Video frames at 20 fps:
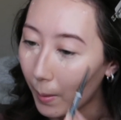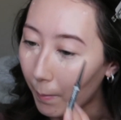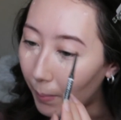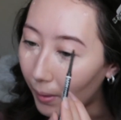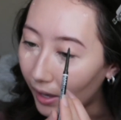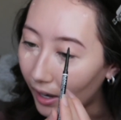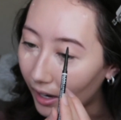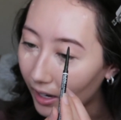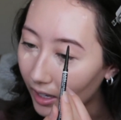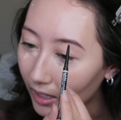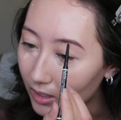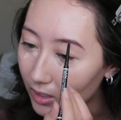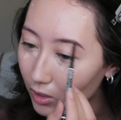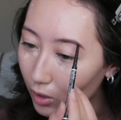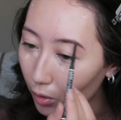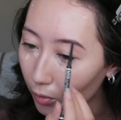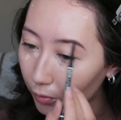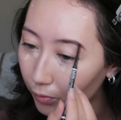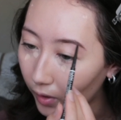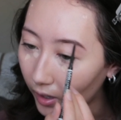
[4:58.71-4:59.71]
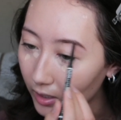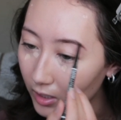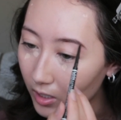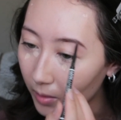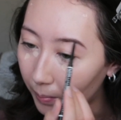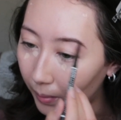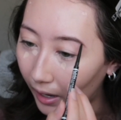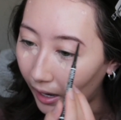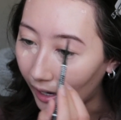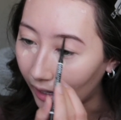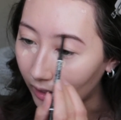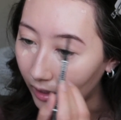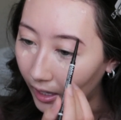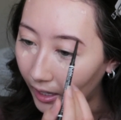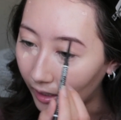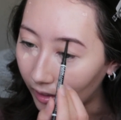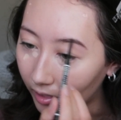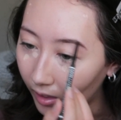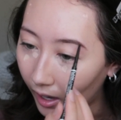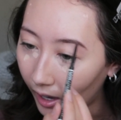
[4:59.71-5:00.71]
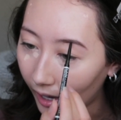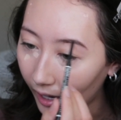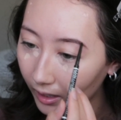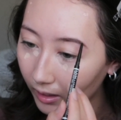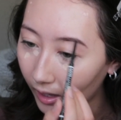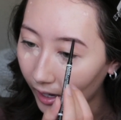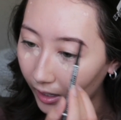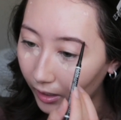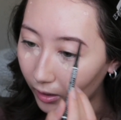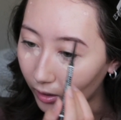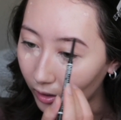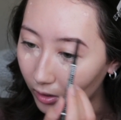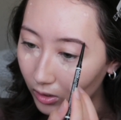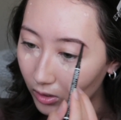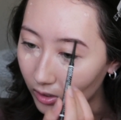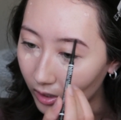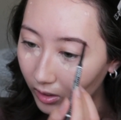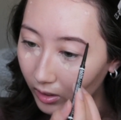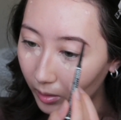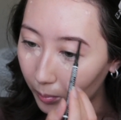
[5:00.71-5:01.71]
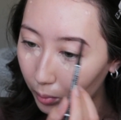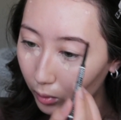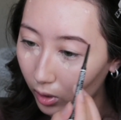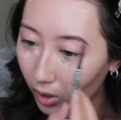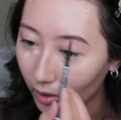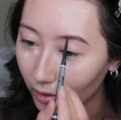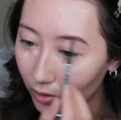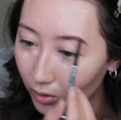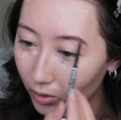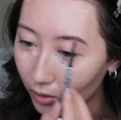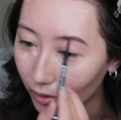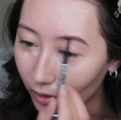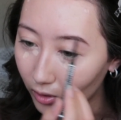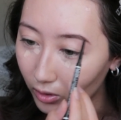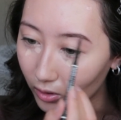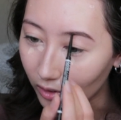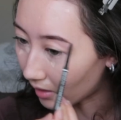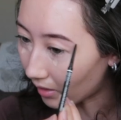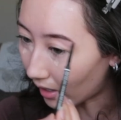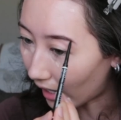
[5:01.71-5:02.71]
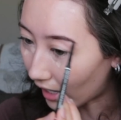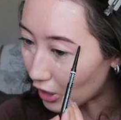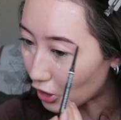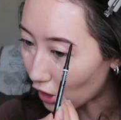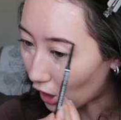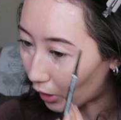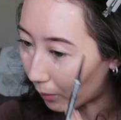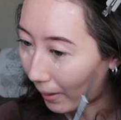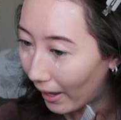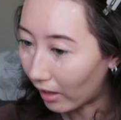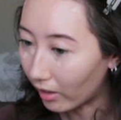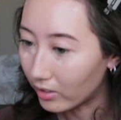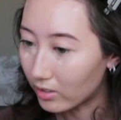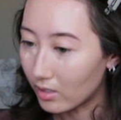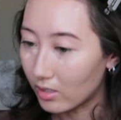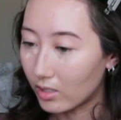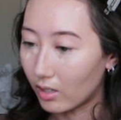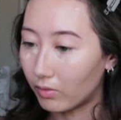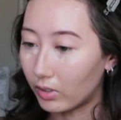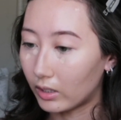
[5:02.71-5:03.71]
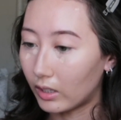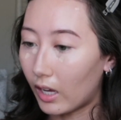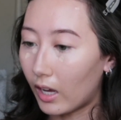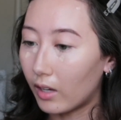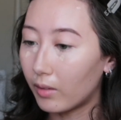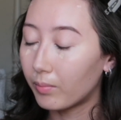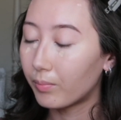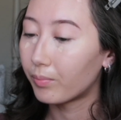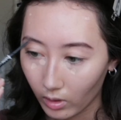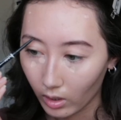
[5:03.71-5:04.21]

but it's so fun to buy like the highlighters and the bronzers and the eyeshadow palettes and stuff like that.